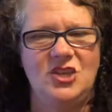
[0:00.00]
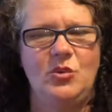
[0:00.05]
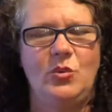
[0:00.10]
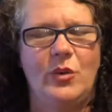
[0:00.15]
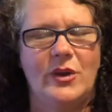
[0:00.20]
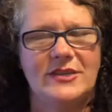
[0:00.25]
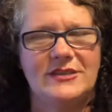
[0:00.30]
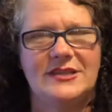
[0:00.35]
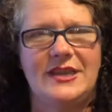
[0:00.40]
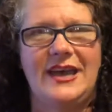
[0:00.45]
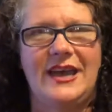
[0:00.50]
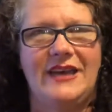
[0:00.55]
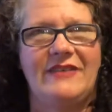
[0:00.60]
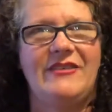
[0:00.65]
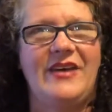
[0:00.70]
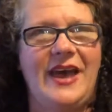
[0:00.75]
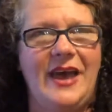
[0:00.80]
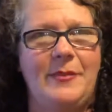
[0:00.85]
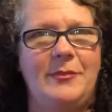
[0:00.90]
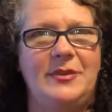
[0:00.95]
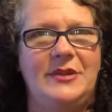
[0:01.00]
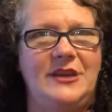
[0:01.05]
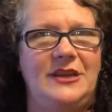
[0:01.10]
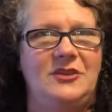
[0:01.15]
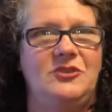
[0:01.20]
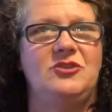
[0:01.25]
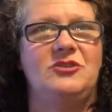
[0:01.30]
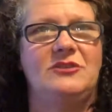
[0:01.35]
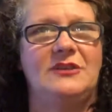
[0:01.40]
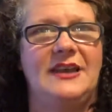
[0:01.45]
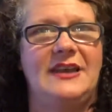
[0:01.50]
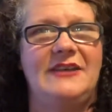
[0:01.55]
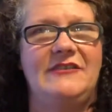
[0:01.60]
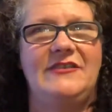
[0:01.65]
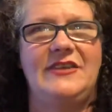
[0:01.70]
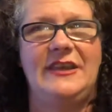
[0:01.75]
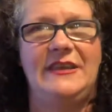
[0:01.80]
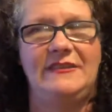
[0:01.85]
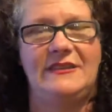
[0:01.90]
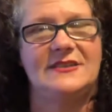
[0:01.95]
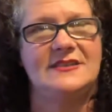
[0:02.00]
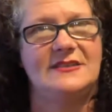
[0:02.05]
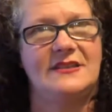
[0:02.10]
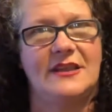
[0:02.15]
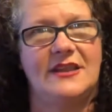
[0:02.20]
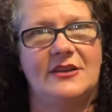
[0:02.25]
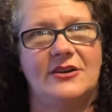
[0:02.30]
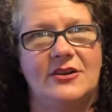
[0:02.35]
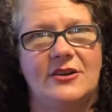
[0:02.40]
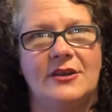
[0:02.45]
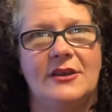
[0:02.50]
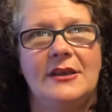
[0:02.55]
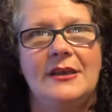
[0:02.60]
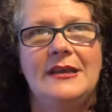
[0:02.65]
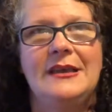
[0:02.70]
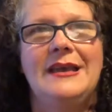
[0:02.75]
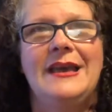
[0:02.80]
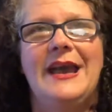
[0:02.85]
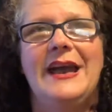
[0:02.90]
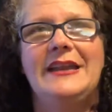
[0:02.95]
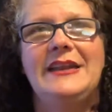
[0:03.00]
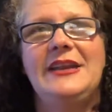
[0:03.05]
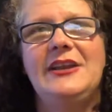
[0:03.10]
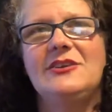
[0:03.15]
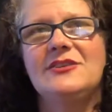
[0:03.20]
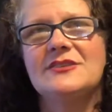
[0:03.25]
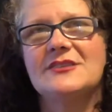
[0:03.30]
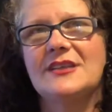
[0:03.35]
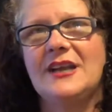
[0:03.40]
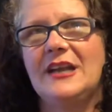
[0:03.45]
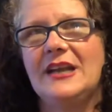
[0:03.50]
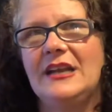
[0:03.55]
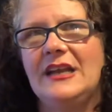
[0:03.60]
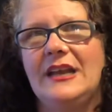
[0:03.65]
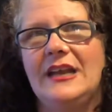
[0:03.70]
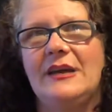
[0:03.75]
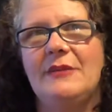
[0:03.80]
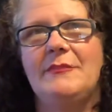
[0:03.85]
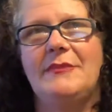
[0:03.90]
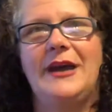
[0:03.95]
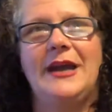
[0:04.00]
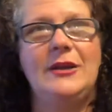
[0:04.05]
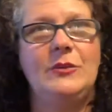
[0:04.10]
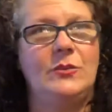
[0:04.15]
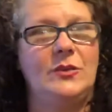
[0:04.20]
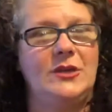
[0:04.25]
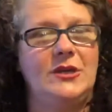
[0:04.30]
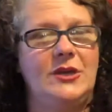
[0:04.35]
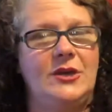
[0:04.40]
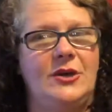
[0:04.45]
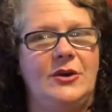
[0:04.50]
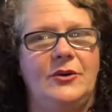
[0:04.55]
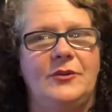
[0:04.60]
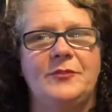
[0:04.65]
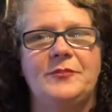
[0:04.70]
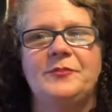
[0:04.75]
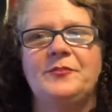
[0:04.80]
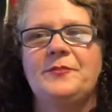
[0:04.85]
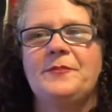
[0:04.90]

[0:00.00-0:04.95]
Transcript: want to have happen in your life in this letter. And here's kind of how mine would go.